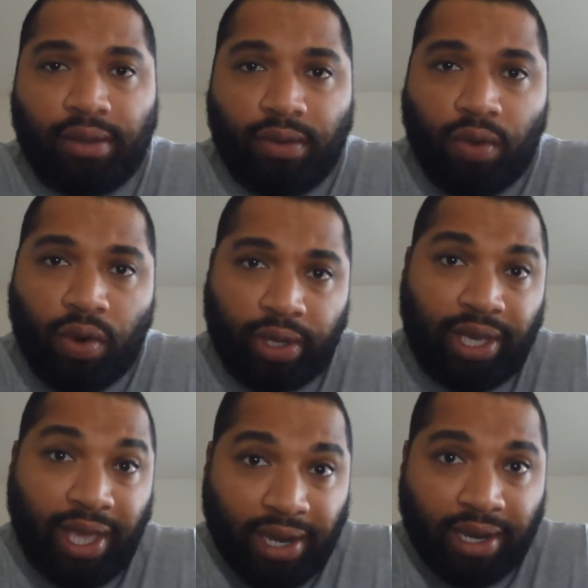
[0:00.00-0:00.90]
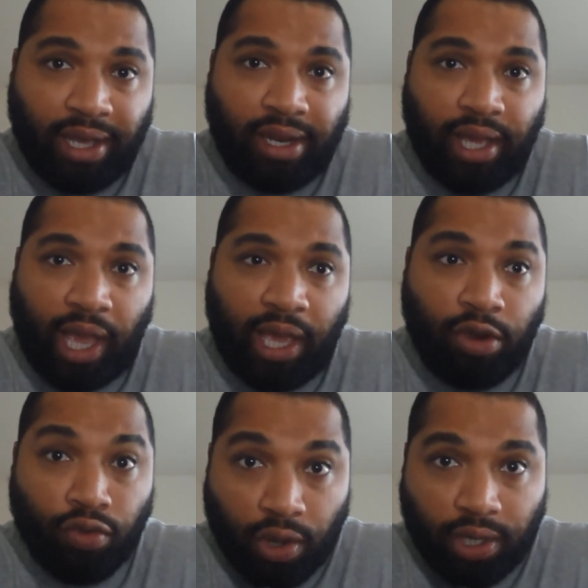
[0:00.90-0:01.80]
or candidate a
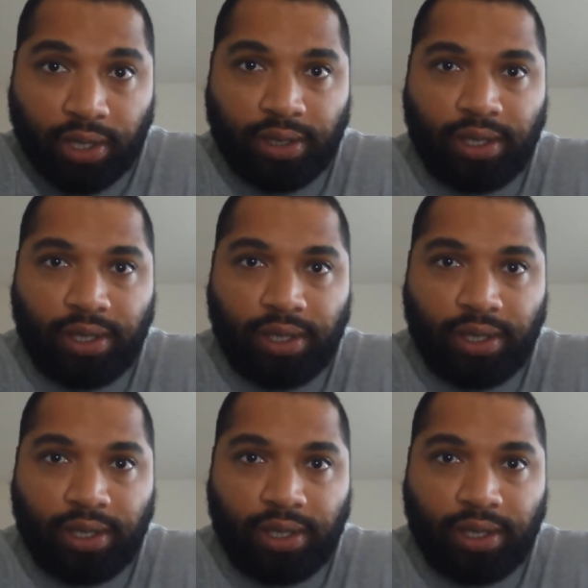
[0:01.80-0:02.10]
crook?